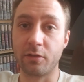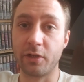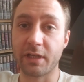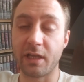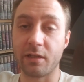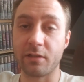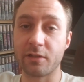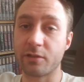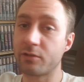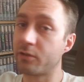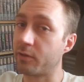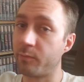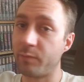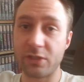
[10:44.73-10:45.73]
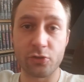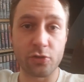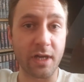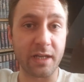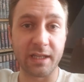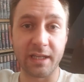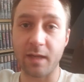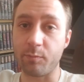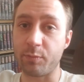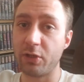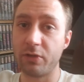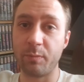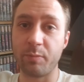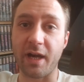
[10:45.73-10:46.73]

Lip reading: They've been trying to get